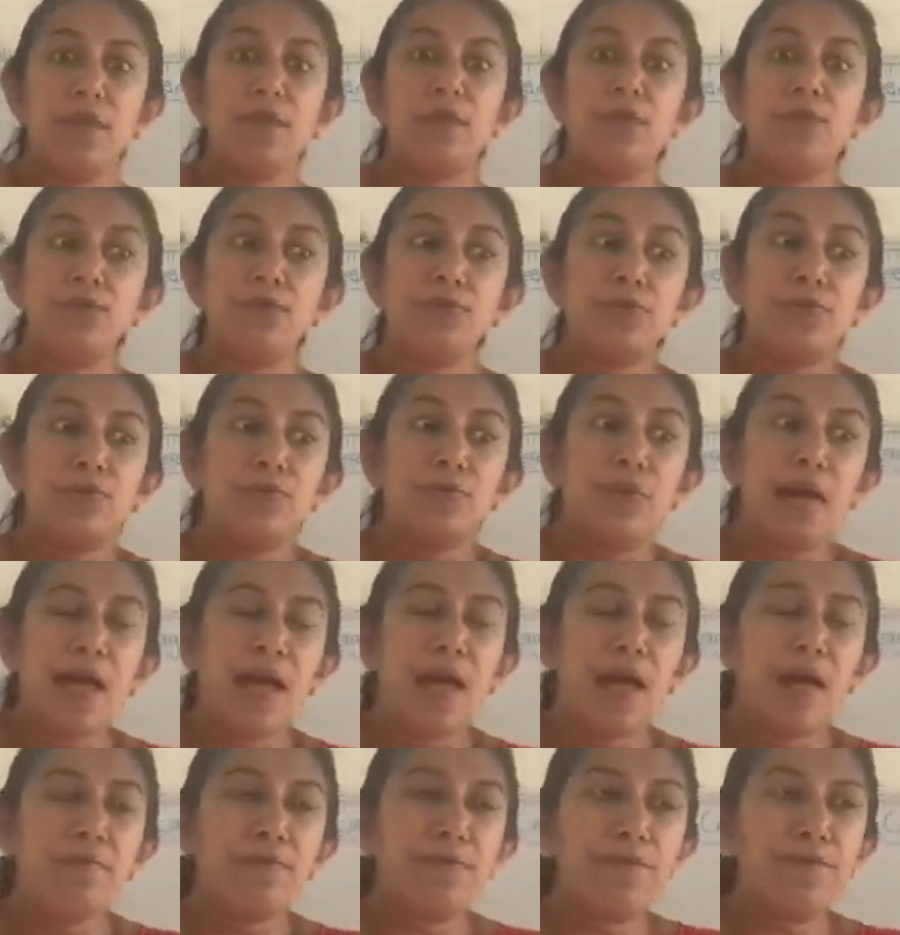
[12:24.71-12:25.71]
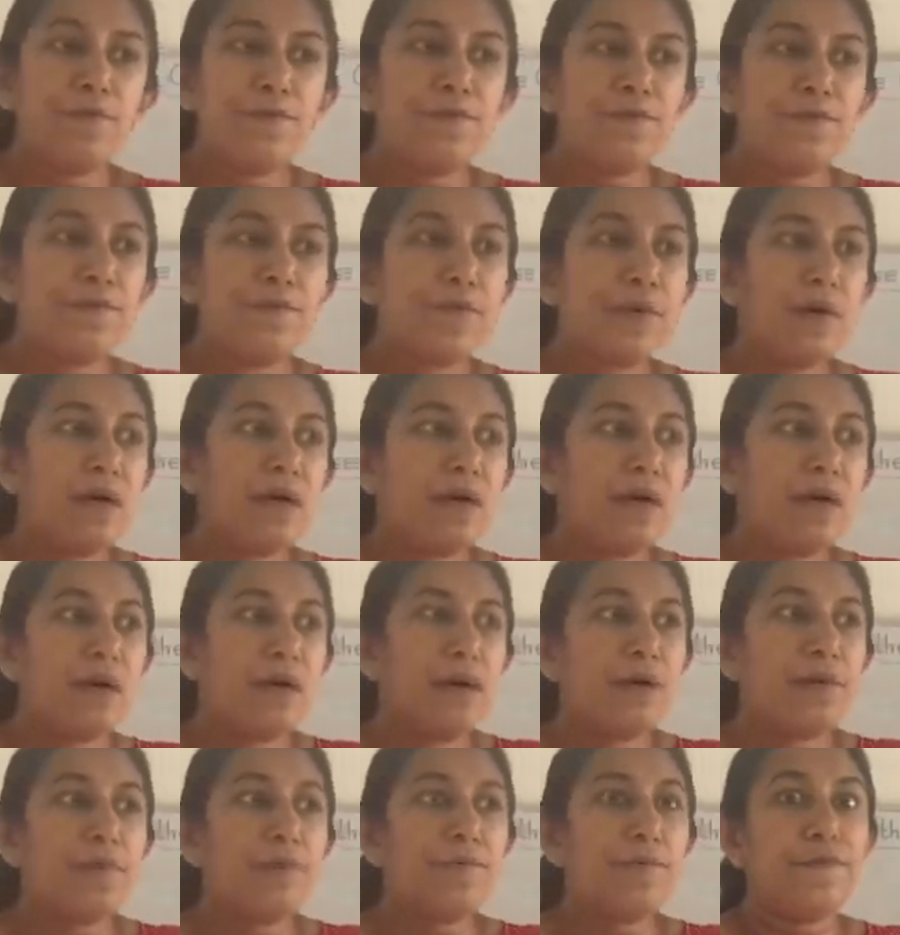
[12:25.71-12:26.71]
to have
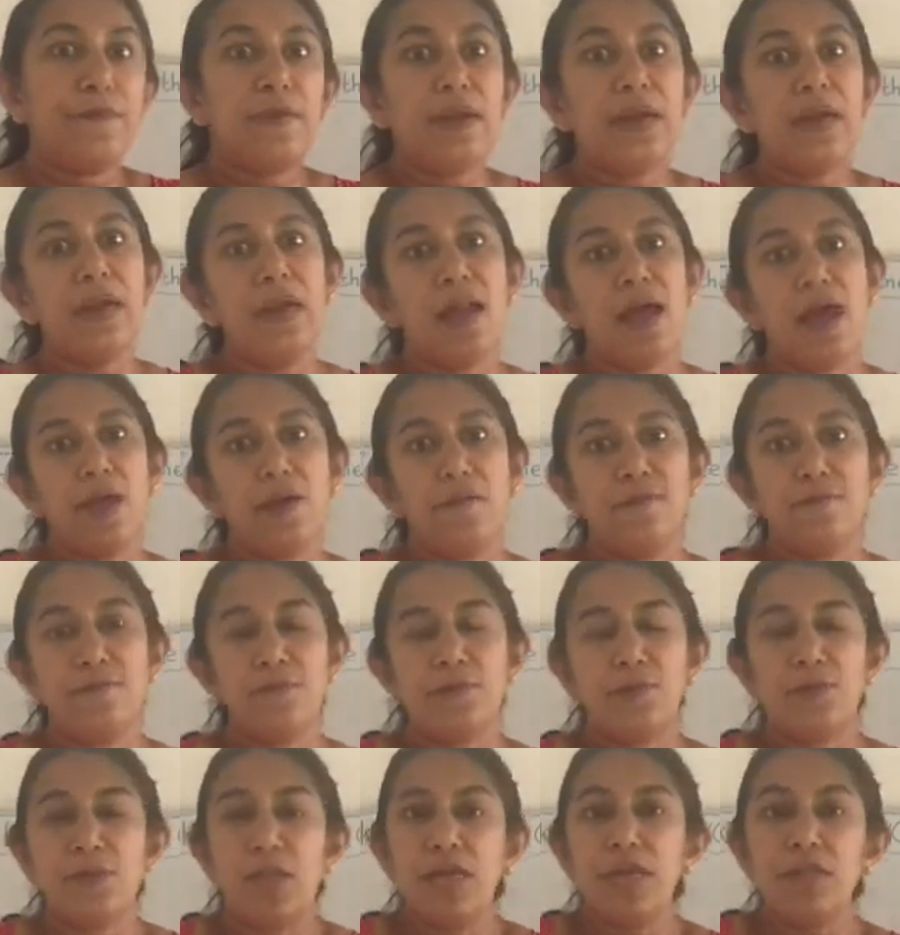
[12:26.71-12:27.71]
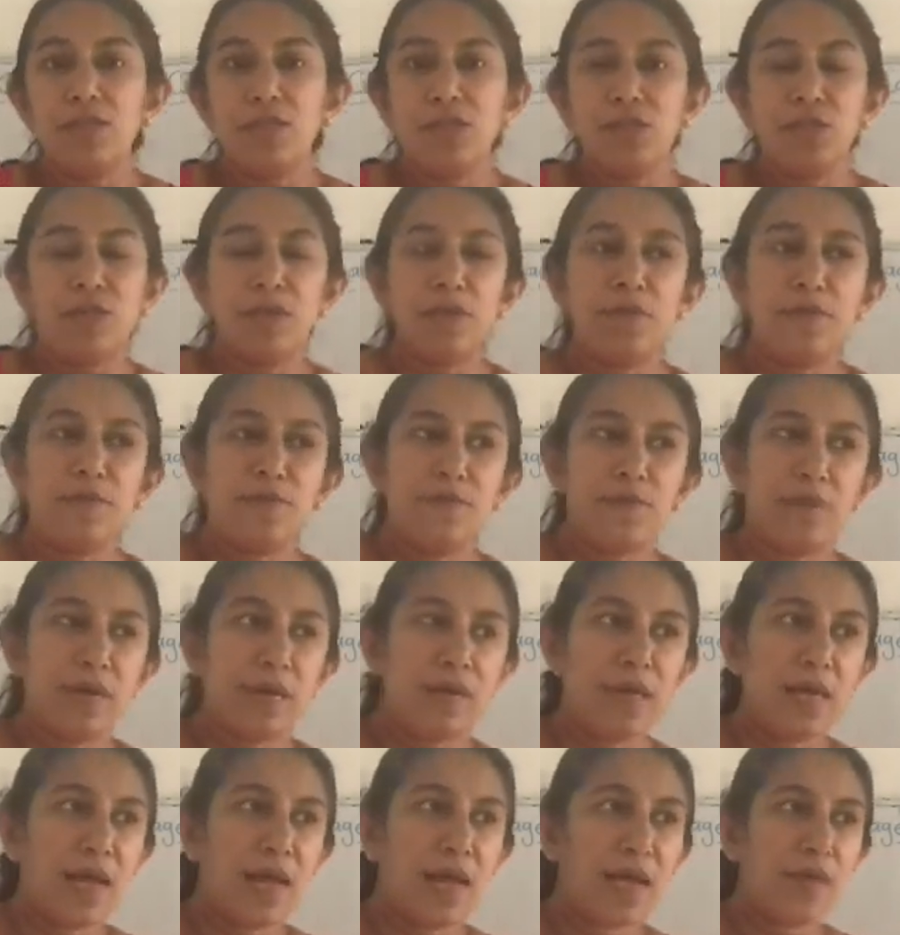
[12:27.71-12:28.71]
a free life, to enjoy a free
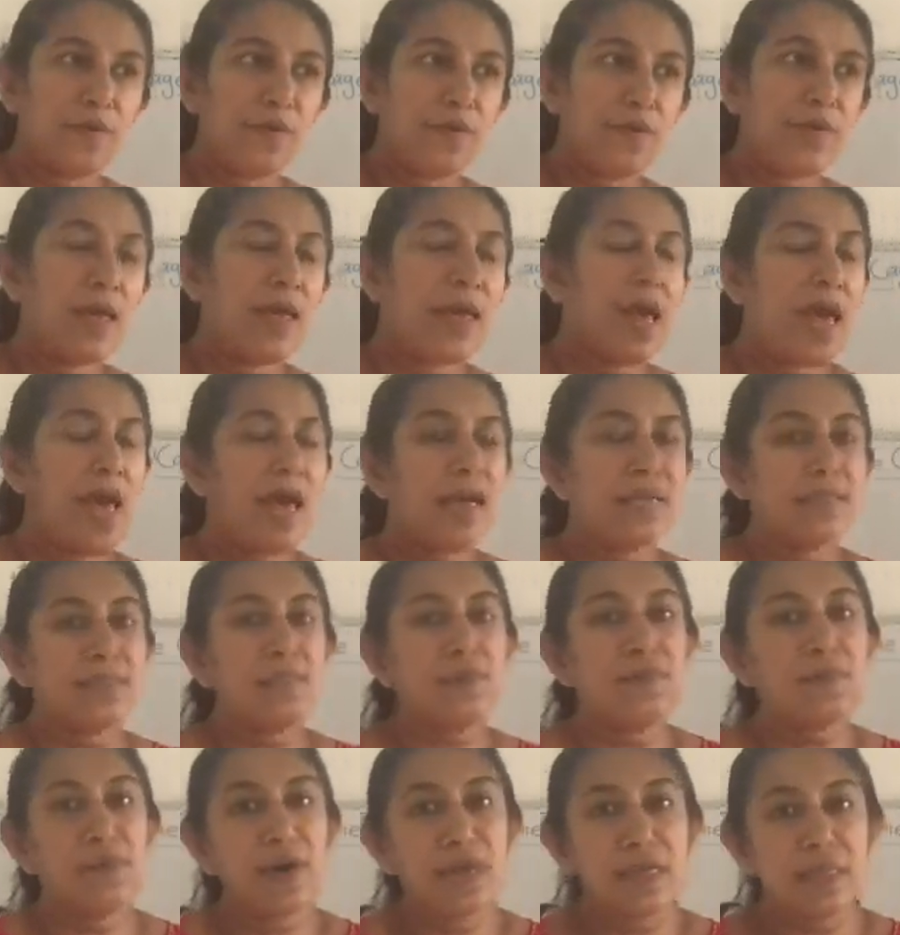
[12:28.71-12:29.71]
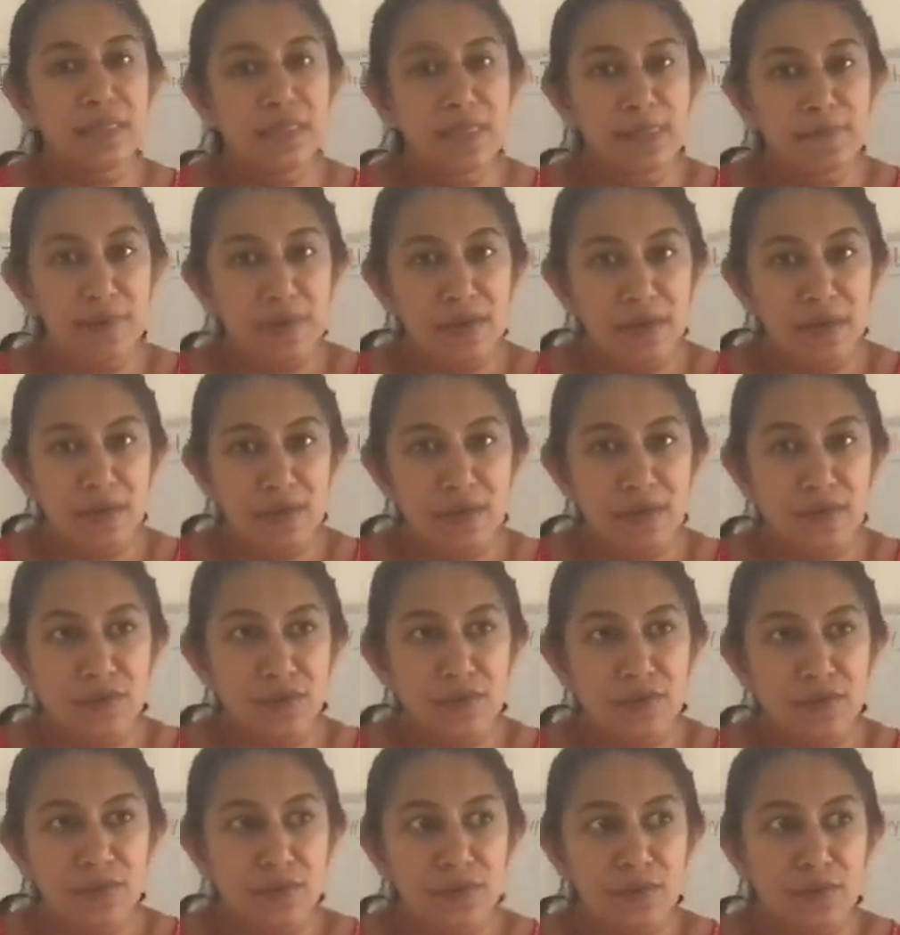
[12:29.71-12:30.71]
life as the white Americans
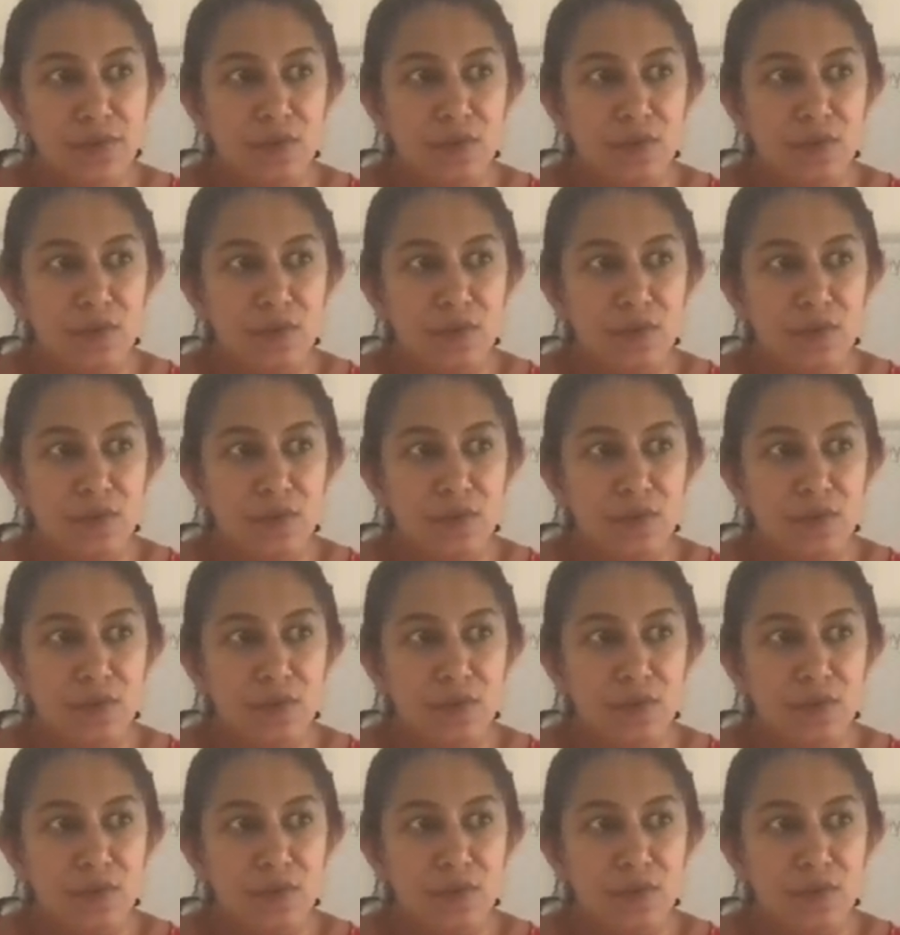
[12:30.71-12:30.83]
do.